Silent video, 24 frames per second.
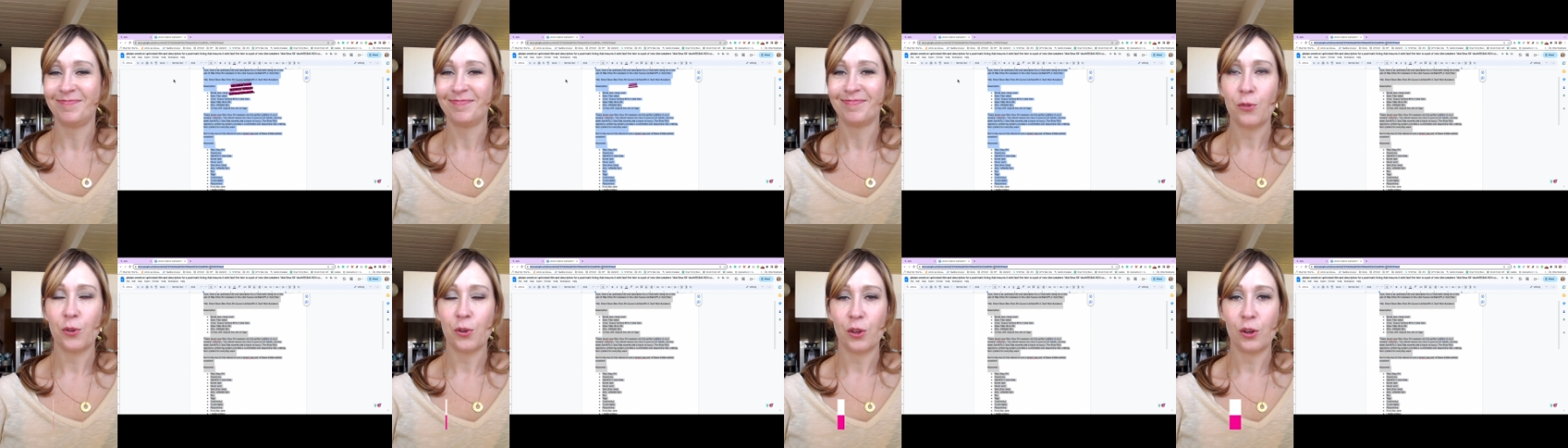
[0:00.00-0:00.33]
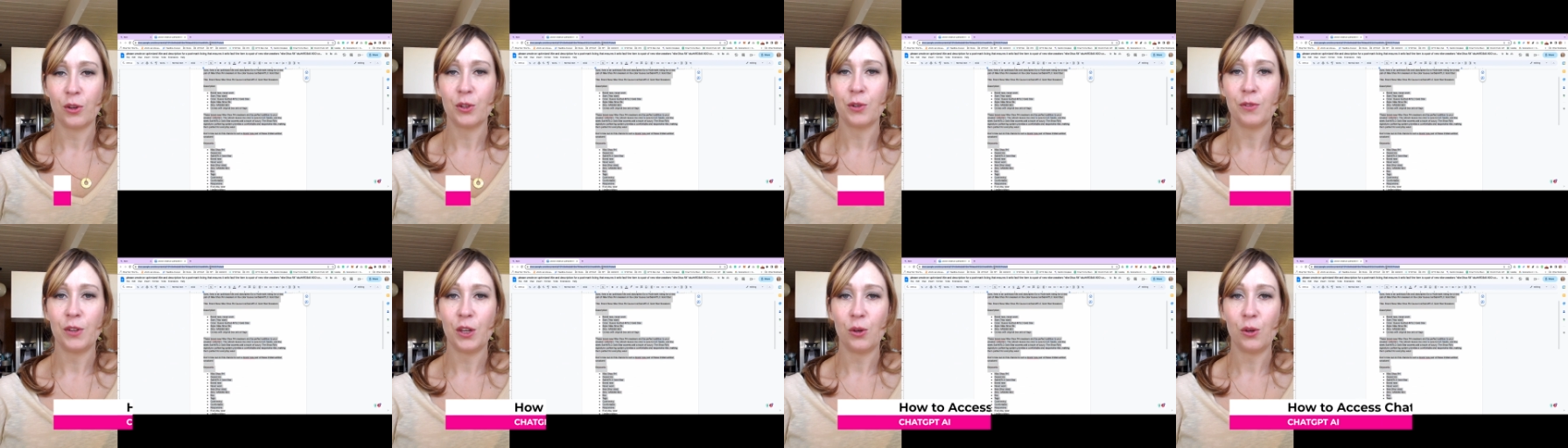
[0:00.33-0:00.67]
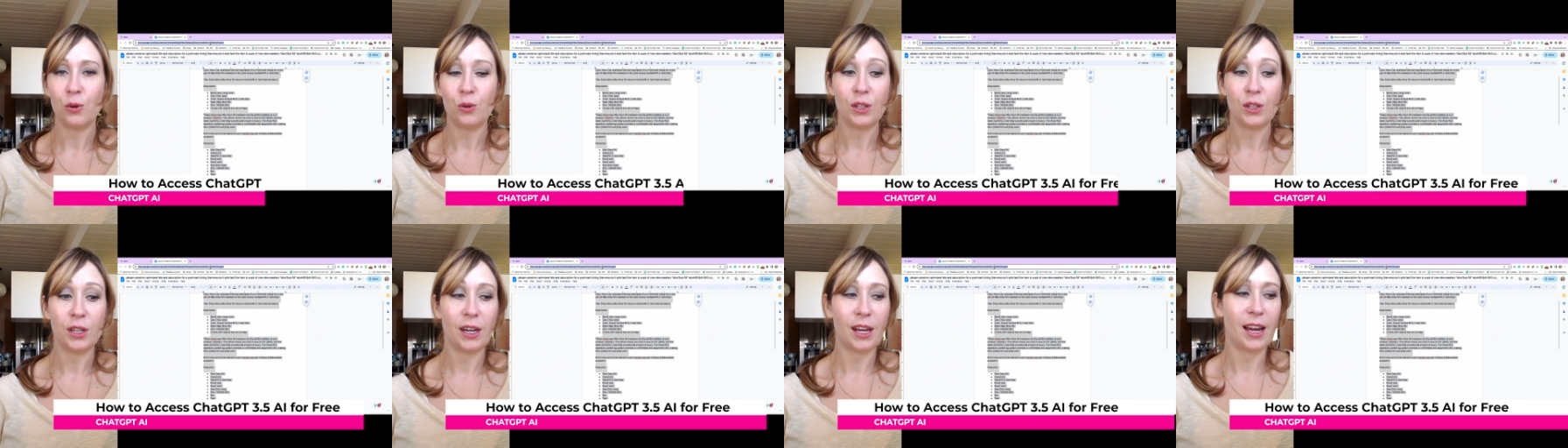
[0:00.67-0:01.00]
For those of you
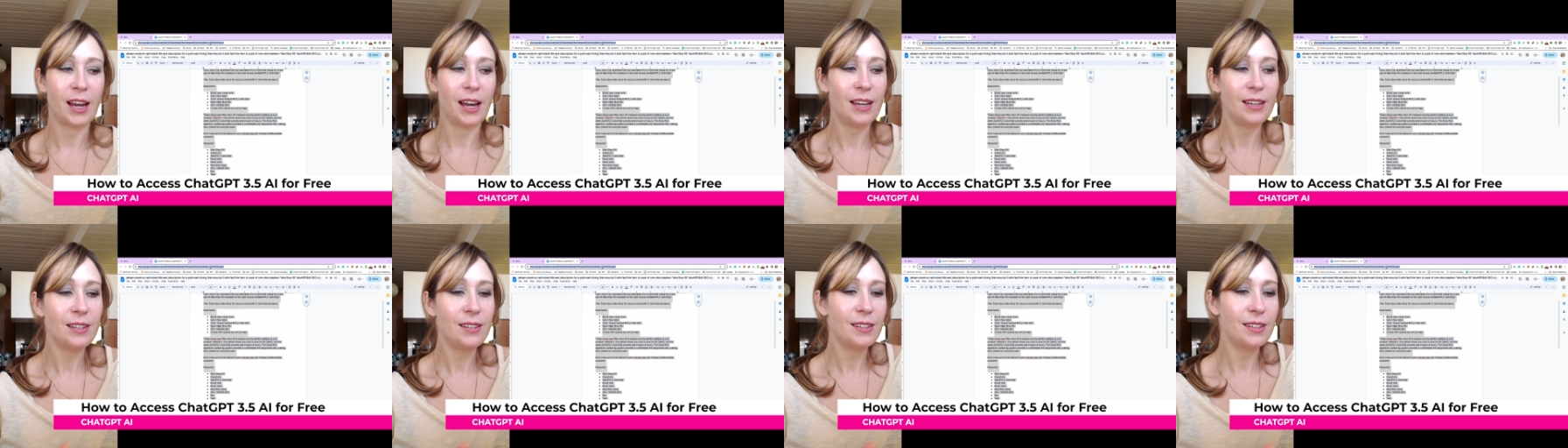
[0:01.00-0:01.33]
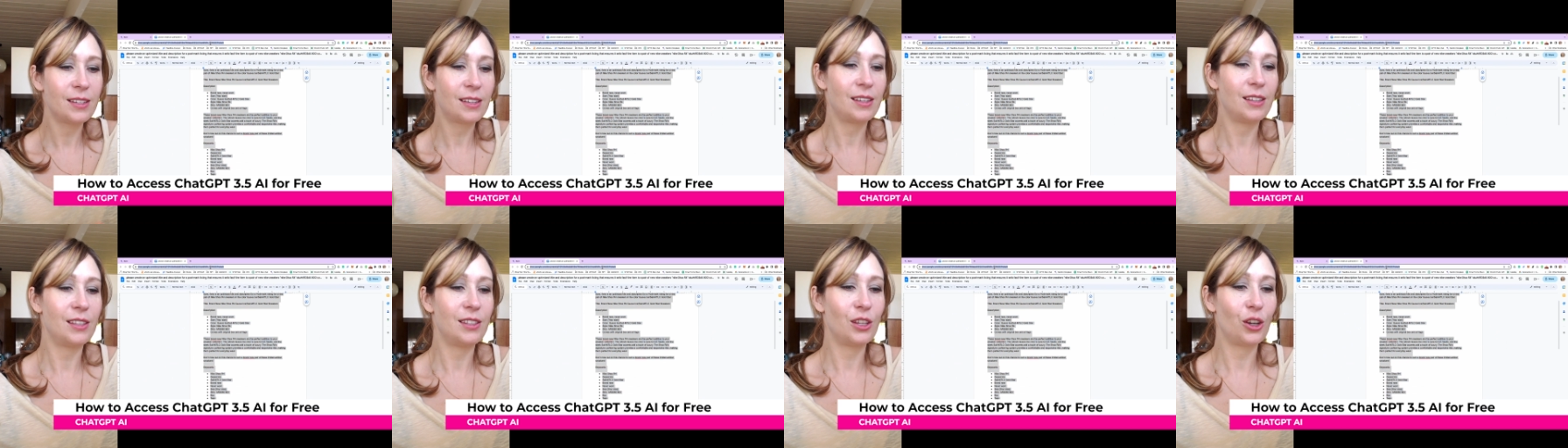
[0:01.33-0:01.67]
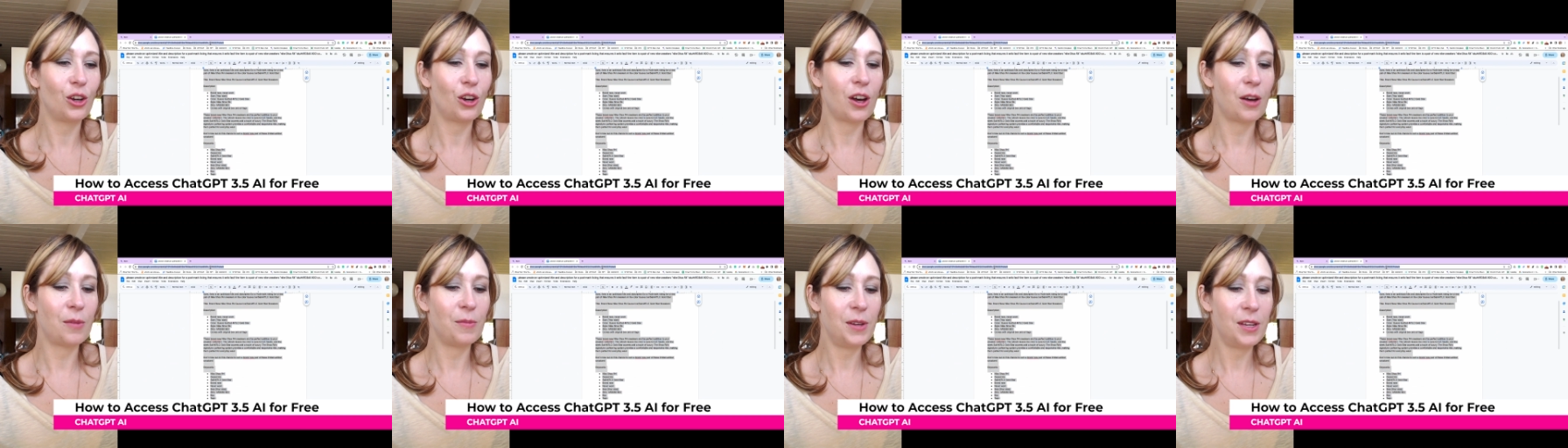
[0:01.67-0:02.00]
who did ask in
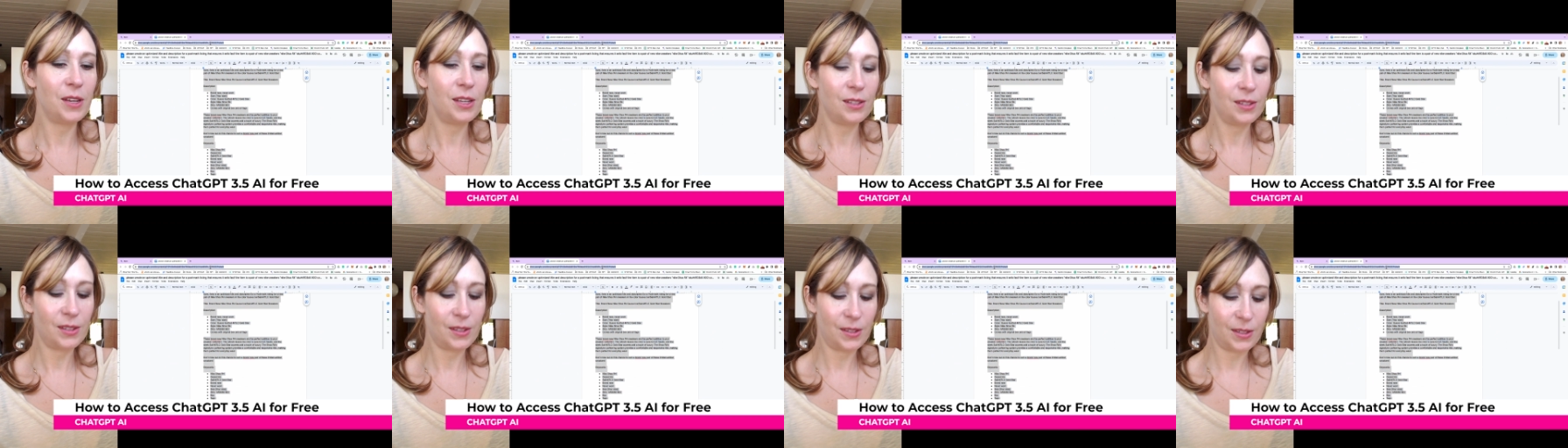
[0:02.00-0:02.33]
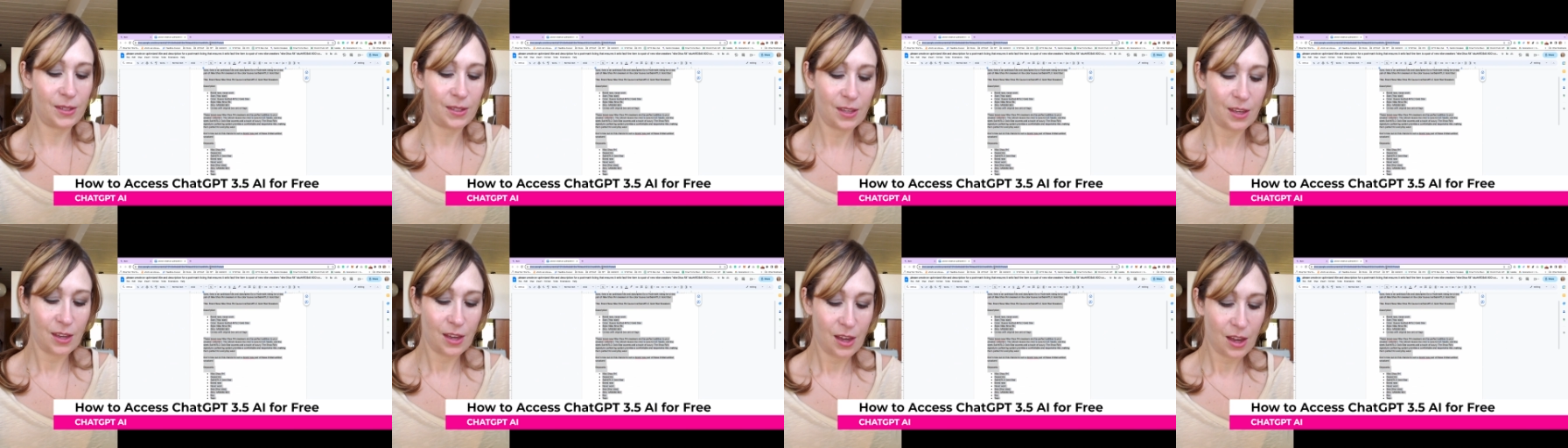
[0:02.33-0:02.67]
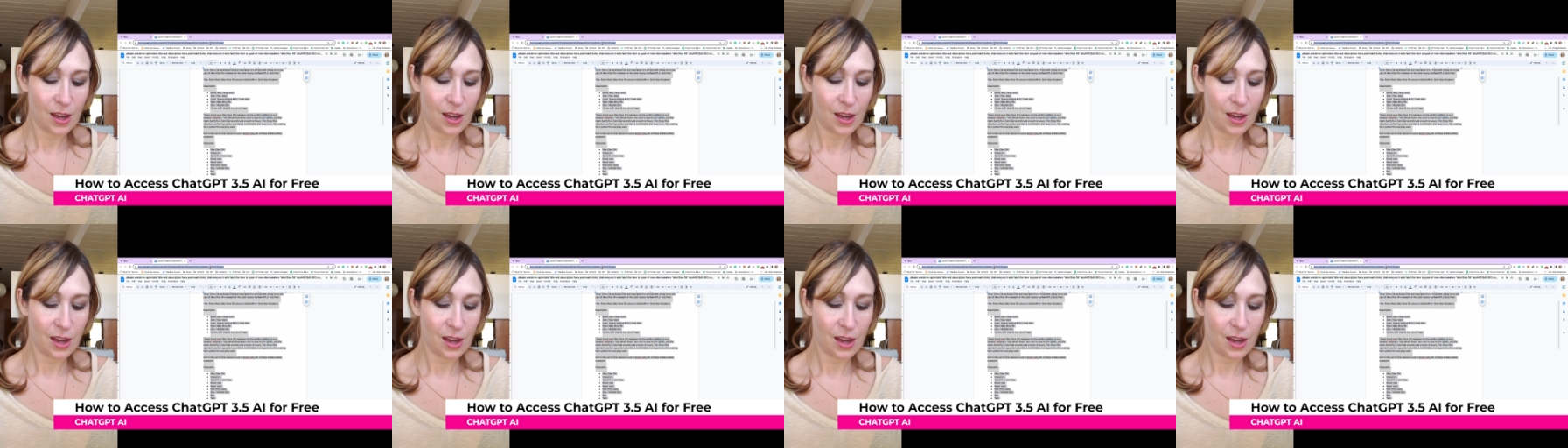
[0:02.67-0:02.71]
the comments